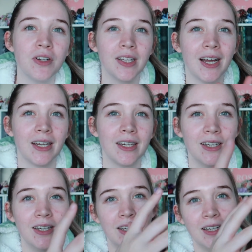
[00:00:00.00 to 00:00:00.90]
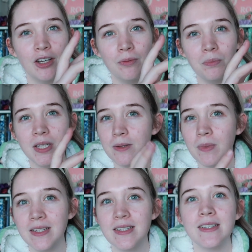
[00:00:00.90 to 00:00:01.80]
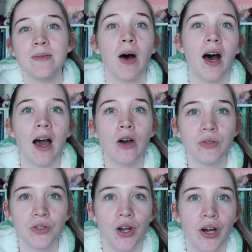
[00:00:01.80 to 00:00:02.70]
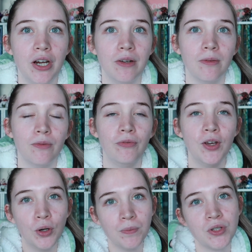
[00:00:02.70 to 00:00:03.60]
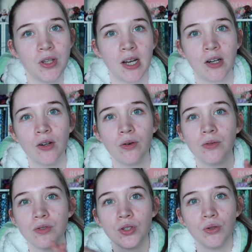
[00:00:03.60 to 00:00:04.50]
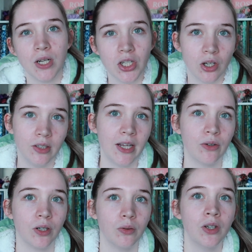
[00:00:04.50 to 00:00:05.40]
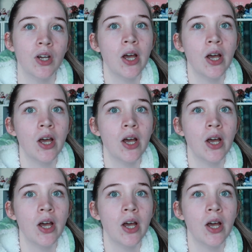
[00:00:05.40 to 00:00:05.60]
like bits and pieces, but I also filmed so that I could screenshot later on,